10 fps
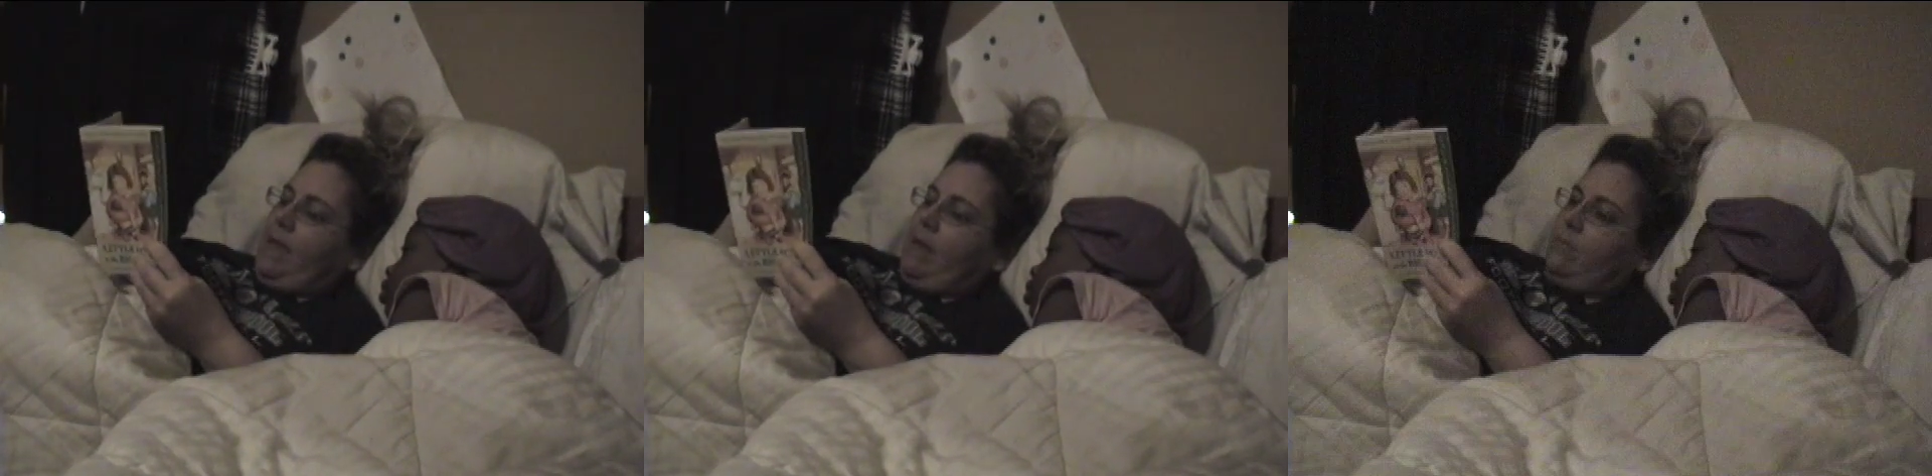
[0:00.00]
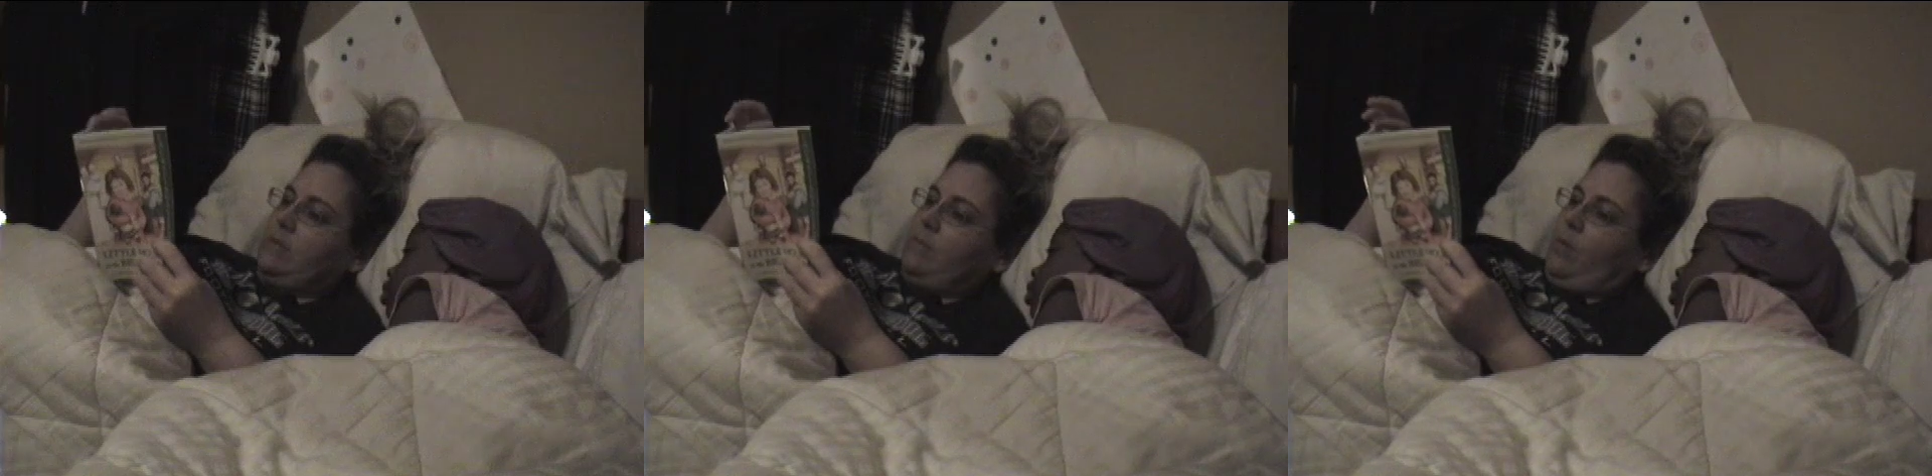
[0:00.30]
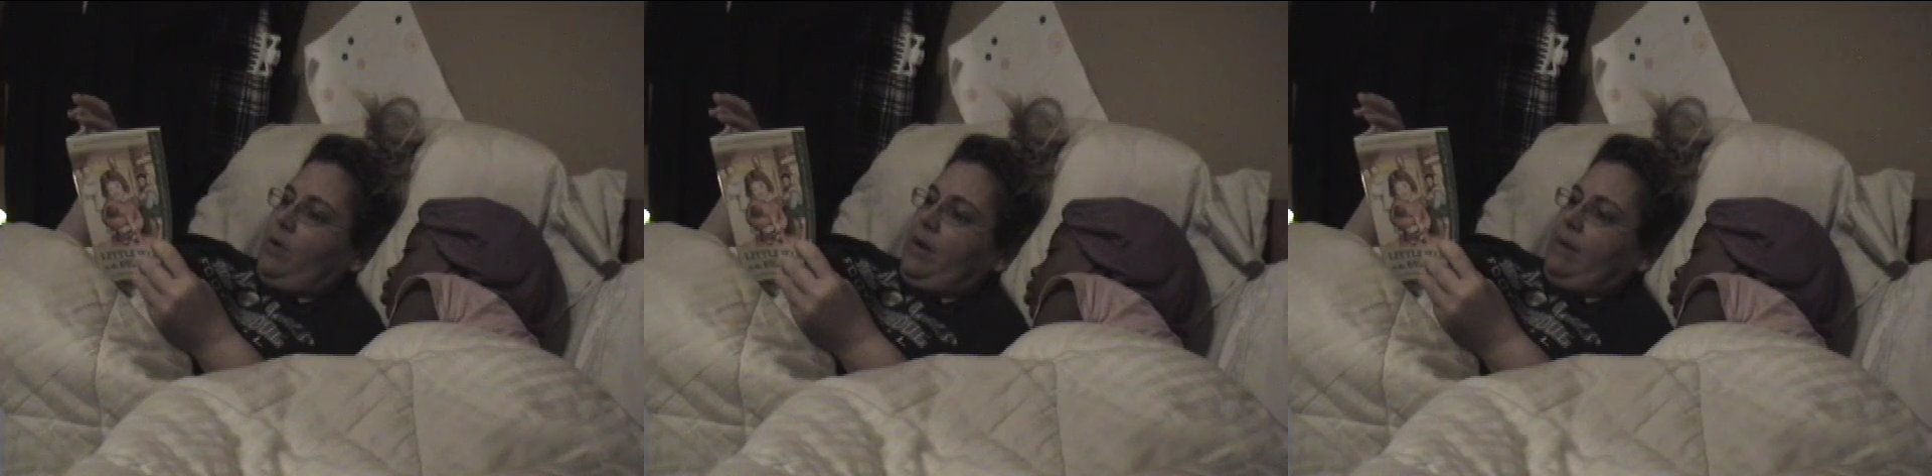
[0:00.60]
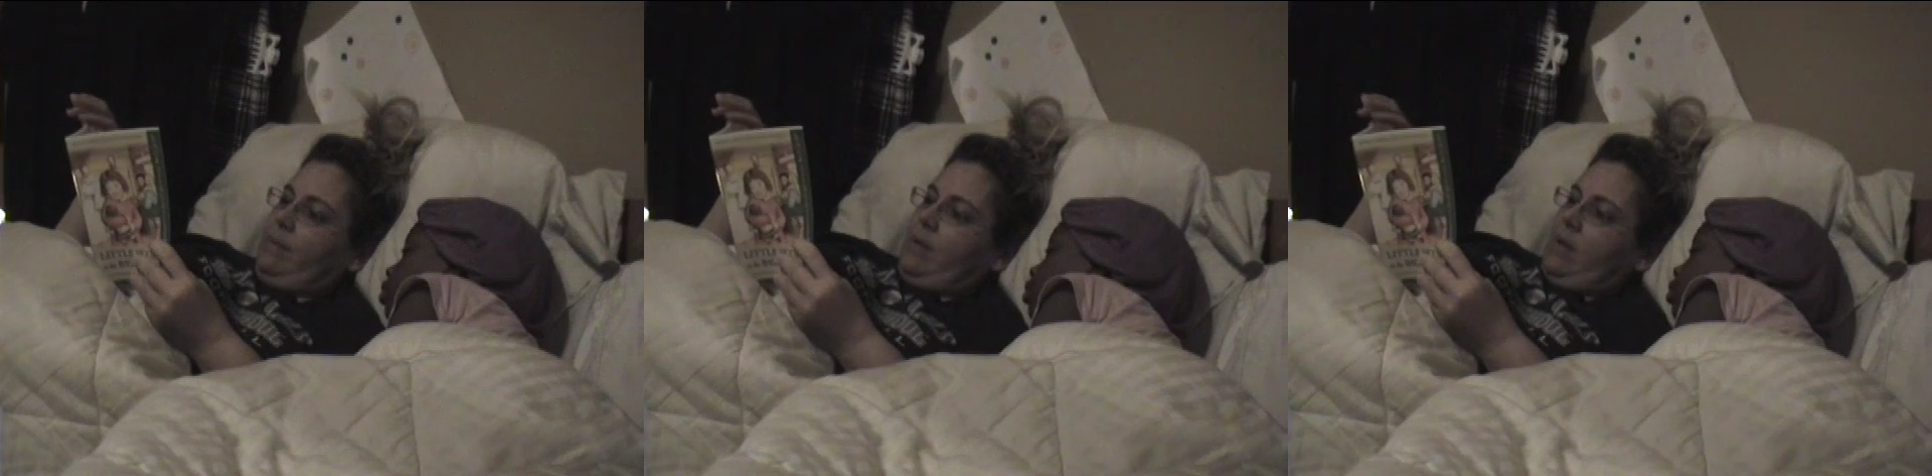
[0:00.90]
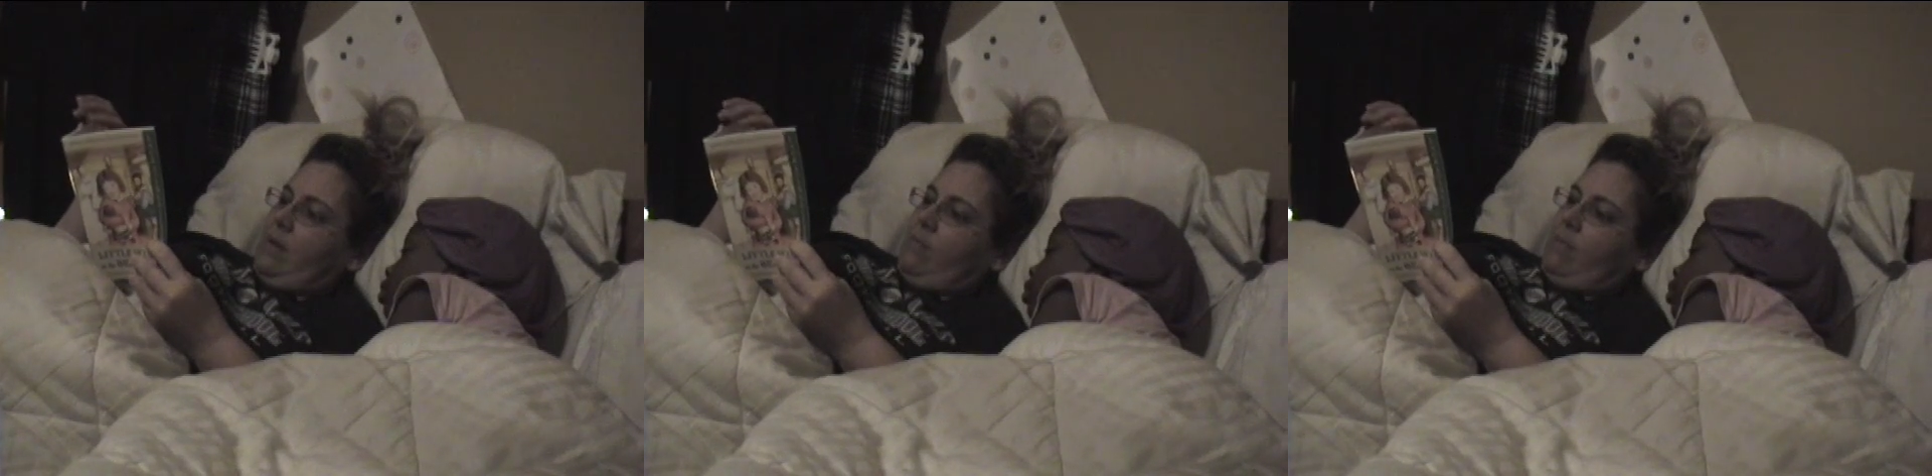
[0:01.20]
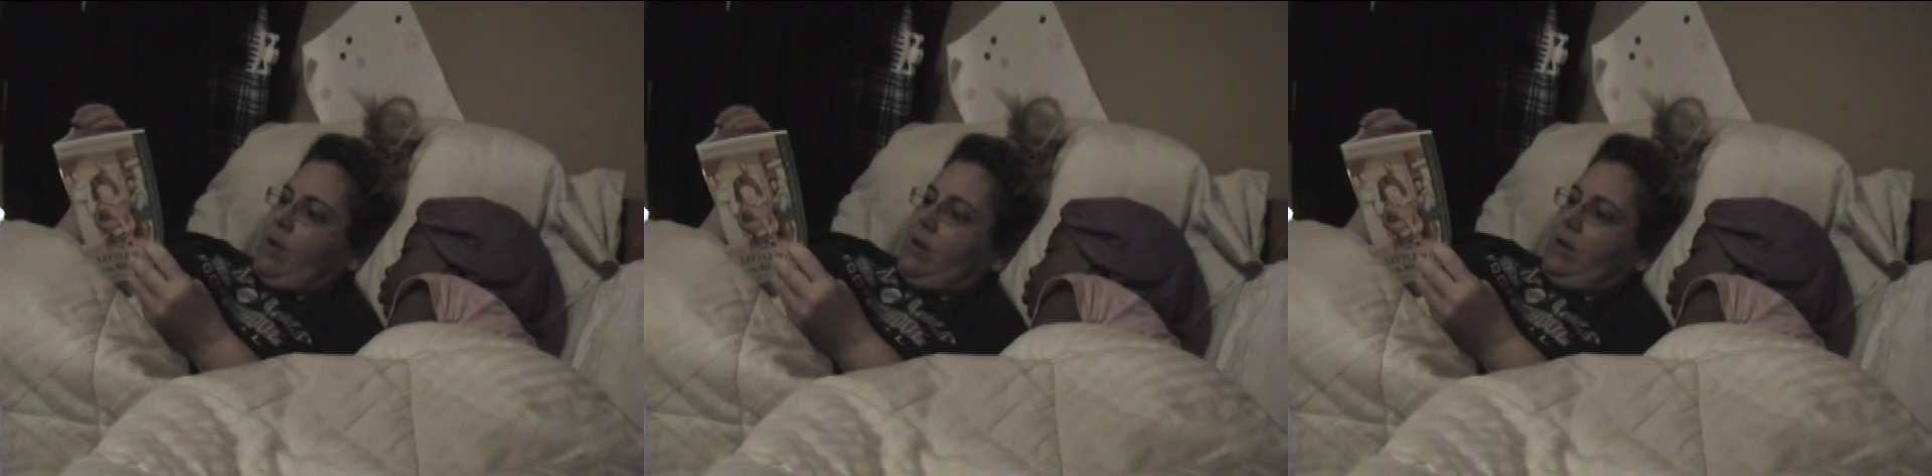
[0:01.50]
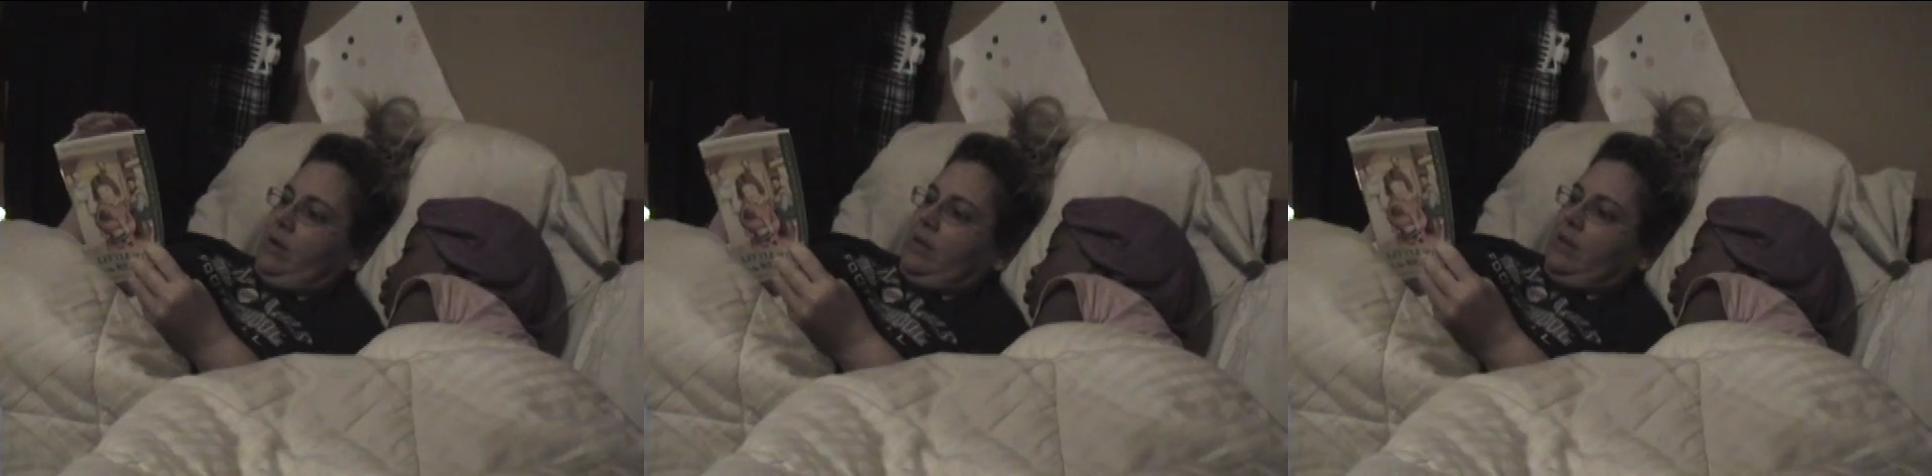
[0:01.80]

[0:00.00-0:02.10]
It was morning. Ma